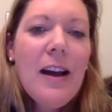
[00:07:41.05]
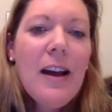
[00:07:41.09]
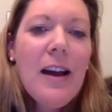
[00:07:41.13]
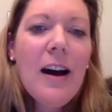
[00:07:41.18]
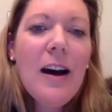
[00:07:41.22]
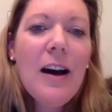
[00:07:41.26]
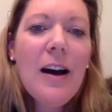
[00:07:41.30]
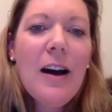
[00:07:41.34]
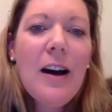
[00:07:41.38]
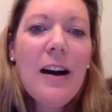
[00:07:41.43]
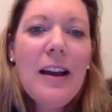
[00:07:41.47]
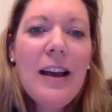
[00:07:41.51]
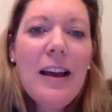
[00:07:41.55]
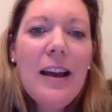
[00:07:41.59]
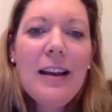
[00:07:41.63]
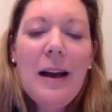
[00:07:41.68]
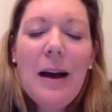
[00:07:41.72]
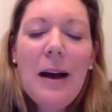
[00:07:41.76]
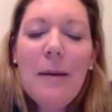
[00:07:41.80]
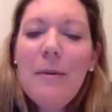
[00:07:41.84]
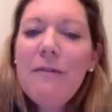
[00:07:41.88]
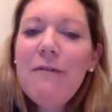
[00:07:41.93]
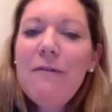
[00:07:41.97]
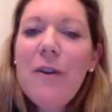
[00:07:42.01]

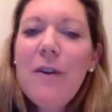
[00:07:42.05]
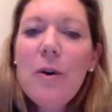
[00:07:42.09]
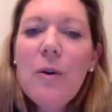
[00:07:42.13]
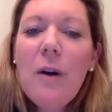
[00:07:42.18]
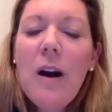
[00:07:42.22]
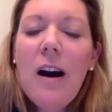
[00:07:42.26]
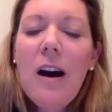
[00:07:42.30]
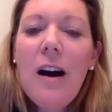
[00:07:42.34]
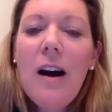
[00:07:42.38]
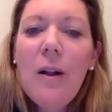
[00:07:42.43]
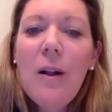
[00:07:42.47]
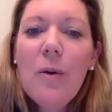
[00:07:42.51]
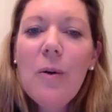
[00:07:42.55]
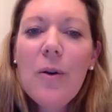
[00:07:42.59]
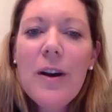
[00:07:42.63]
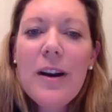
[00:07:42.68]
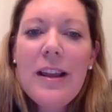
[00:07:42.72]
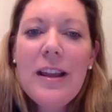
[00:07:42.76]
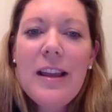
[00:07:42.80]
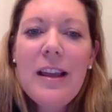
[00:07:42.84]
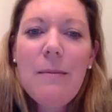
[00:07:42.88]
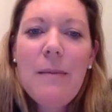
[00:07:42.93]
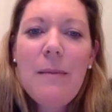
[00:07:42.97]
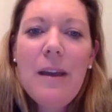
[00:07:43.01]
I'm a phone call or
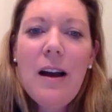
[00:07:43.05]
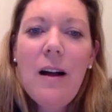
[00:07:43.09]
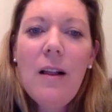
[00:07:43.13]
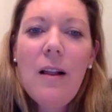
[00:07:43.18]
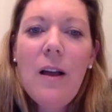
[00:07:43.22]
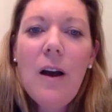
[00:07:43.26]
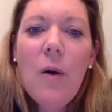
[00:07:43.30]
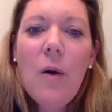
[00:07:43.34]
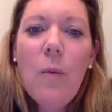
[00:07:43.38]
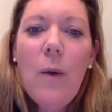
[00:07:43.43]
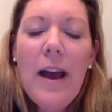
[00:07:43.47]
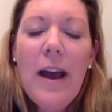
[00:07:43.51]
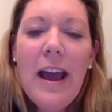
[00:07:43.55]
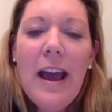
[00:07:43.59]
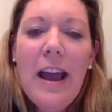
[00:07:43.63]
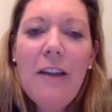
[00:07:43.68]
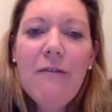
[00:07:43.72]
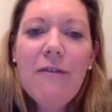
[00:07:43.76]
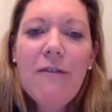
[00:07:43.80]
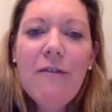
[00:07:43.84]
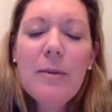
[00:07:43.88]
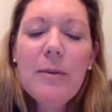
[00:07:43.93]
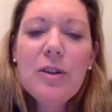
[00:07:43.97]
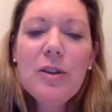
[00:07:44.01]
an email
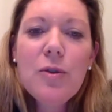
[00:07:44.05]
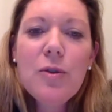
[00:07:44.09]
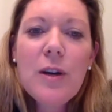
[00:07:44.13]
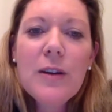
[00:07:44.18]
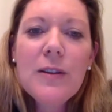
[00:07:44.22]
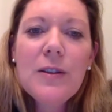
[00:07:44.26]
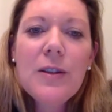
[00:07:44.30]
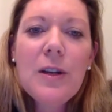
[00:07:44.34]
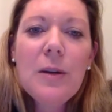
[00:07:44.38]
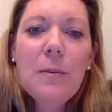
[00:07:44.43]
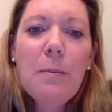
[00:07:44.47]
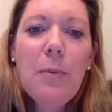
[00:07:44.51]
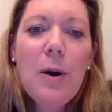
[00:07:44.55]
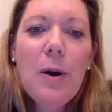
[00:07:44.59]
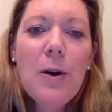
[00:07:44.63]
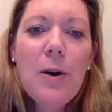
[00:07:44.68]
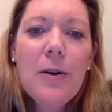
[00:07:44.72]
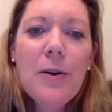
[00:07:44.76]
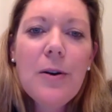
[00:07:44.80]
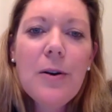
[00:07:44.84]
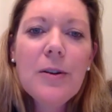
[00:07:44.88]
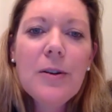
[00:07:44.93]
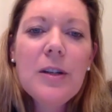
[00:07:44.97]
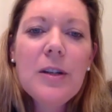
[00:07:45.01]
away from a trusted
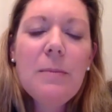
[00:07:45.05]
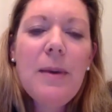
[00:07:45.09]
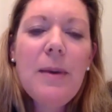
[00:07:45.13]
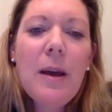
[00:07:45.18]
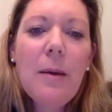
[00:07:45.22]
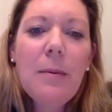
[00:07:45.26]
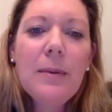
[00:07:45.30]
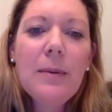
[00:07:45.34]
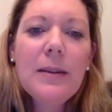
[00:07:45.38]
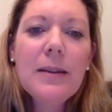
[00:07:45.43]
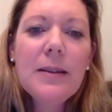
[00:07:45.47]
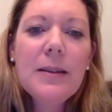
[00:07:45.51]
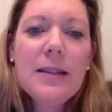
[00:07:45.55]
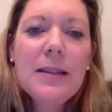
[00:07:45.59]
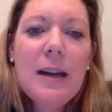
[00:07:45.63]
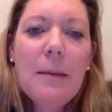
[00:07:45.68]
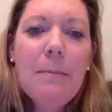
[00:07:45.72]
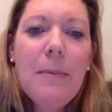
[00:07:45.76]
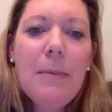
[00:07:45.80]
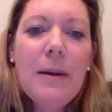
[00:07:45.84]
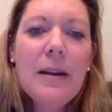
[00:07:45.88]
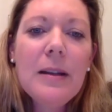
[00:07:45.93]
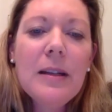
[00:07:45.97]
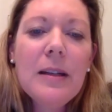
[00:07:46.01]
partner to be able to
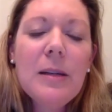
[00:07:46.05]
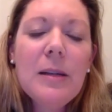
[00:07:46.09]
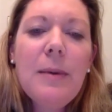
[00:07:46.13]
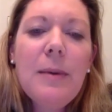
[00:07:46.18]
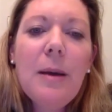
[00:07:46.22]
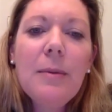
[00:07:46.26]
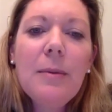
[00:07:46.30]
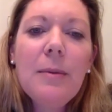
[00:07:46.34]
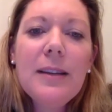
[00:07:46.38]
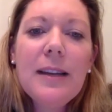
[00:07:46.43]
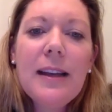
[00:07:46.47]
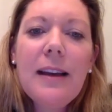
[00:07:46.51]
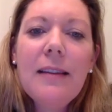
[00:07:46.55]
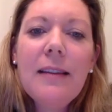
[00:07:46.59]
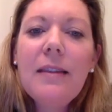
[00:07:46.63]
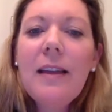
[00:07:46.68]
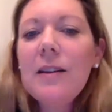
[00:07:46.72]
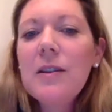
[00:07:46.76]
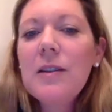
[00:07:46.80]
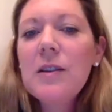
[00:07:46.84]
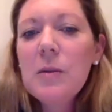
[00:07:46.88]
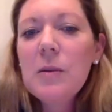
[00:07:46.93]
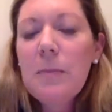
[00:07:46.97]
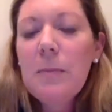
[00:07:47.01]
step in and to be able to get
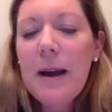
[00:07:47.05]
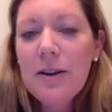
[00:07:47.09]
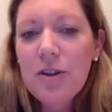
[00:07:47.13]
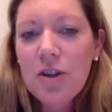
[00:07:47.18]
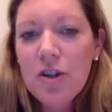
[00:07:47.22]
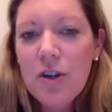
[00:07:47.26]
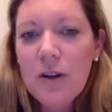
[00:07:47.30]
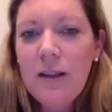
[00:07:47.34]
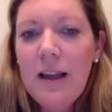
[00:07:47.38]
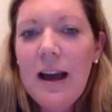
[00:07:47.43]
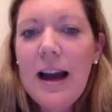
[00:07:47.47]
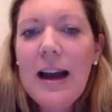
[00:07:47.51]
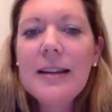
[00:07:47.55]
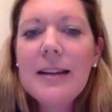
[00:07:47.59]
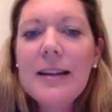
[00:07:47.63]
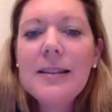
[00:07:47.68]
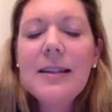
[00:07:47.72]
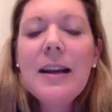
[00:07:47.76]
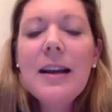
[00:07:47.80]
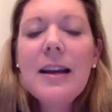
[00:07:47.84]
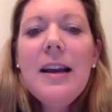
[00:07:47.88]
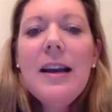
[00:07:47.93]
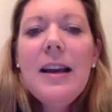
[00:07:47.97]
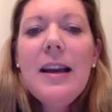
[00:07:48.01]
that specialized